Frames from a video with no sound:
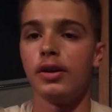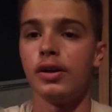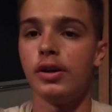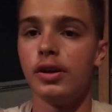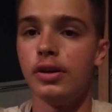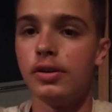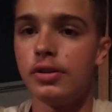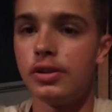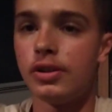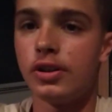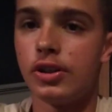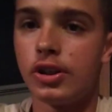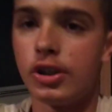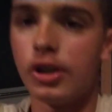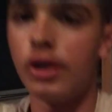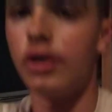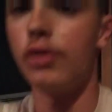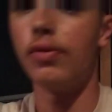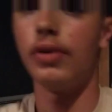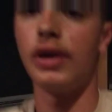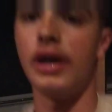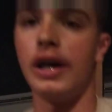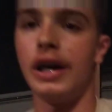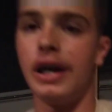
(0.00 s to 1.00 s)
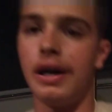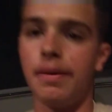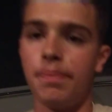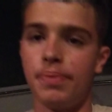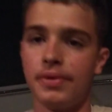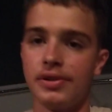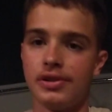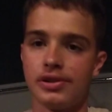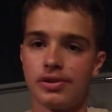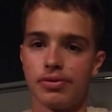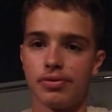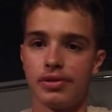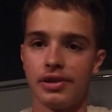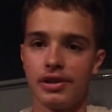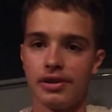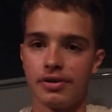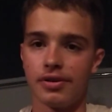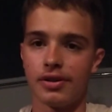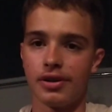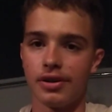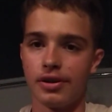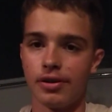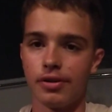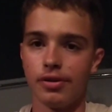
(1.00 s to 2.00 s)
goes to show what happens when
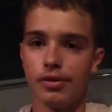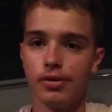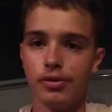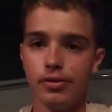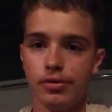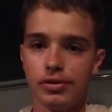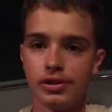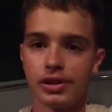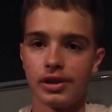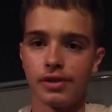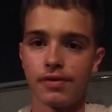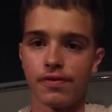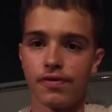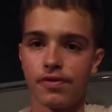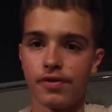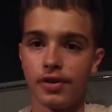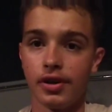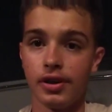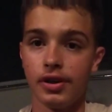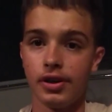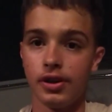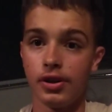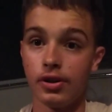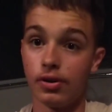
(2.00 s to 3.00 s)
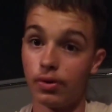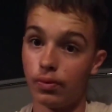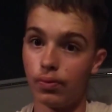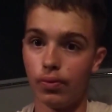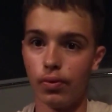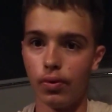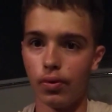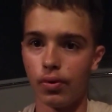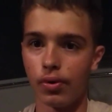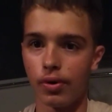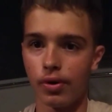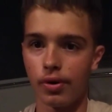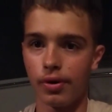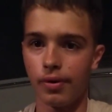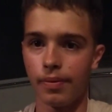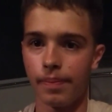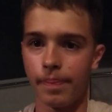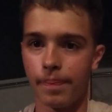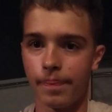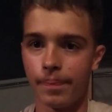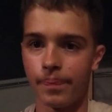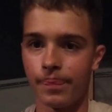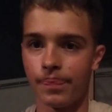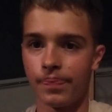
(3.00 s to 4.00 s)
you're on a losing front in a war.
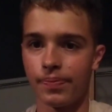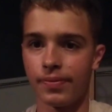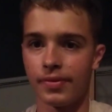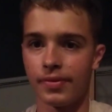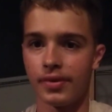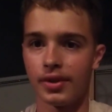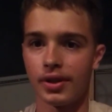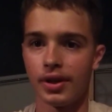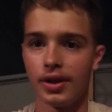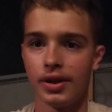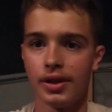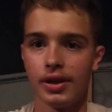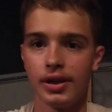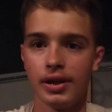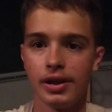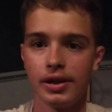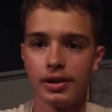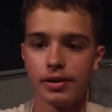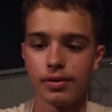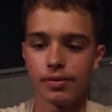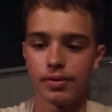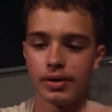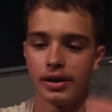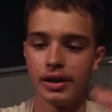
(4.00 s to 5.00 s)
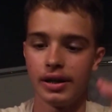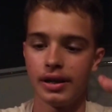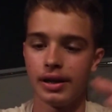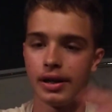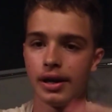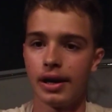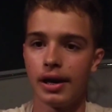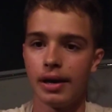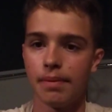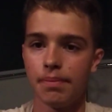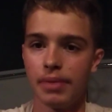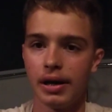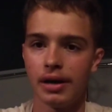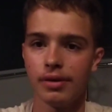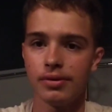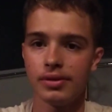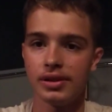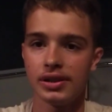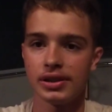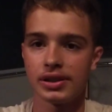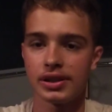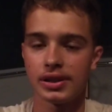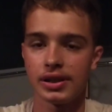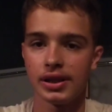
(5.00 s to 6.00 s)
Either way, about
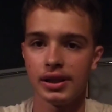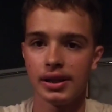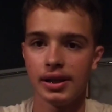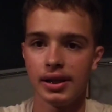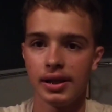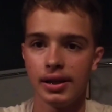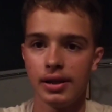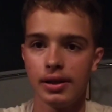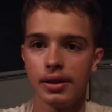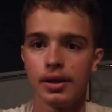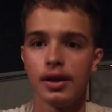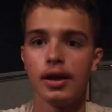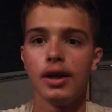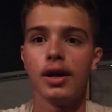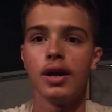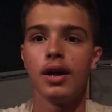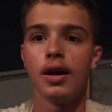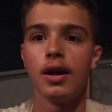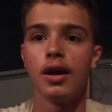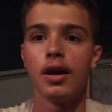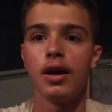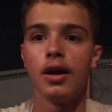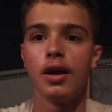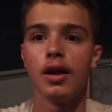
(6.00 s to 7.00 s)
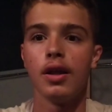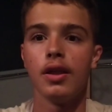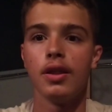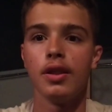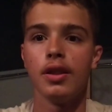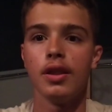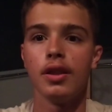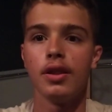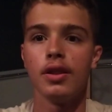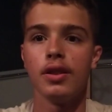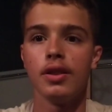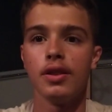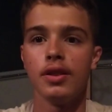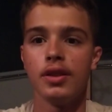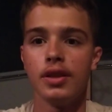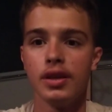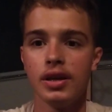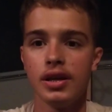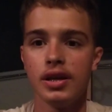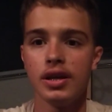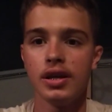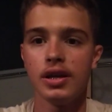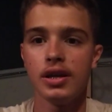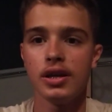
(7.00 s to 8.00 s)
this kit,
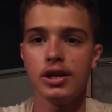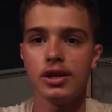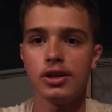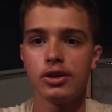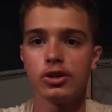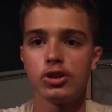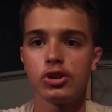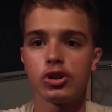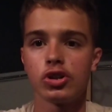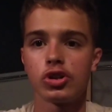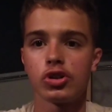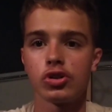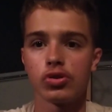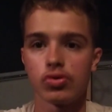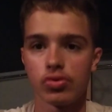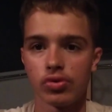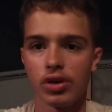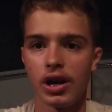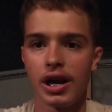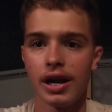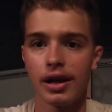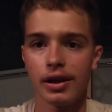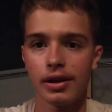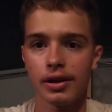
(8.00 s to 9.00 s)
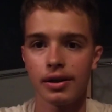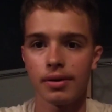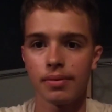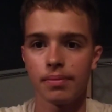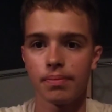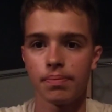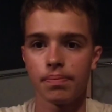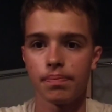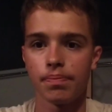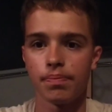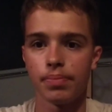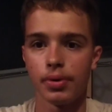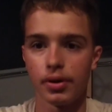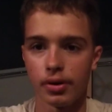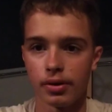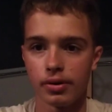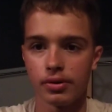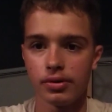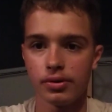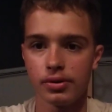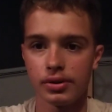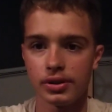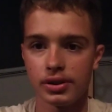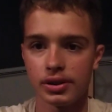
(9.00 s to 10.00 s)
the track
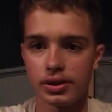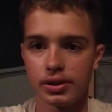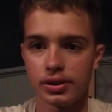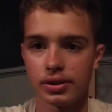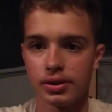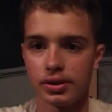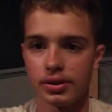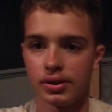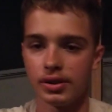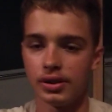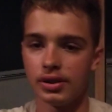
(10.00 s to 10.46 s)
parts